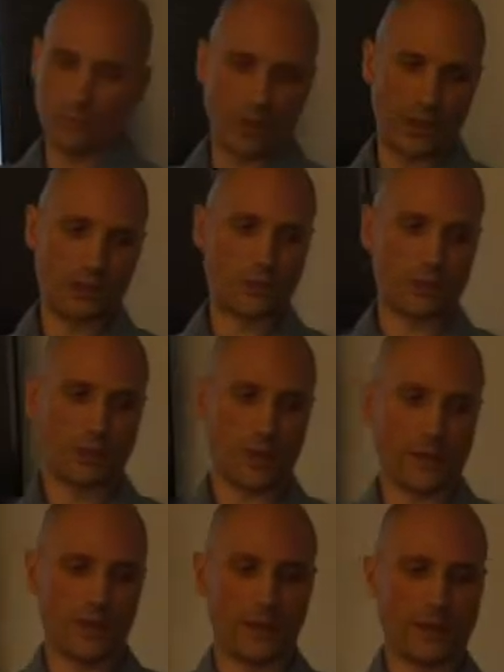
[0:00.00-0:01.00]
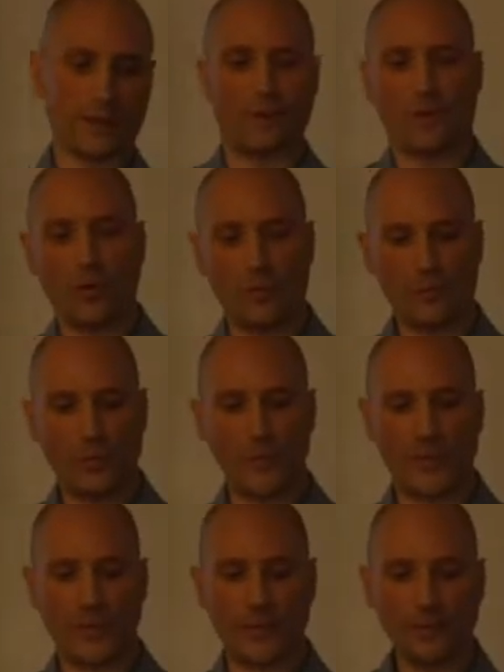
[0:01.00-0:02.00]
we call an ephemeral
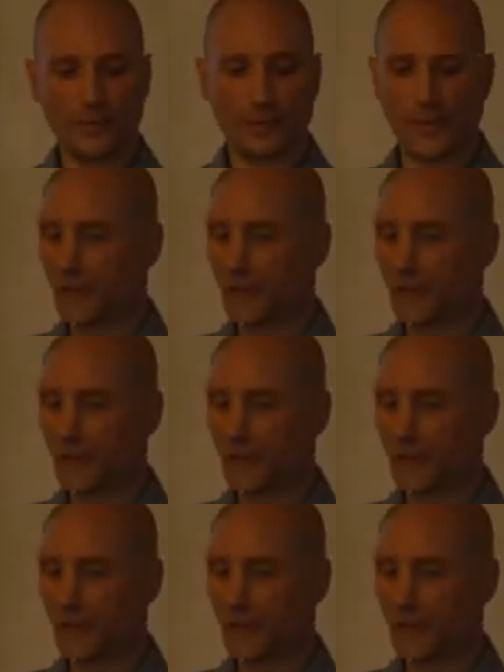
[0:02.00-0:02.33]
public key,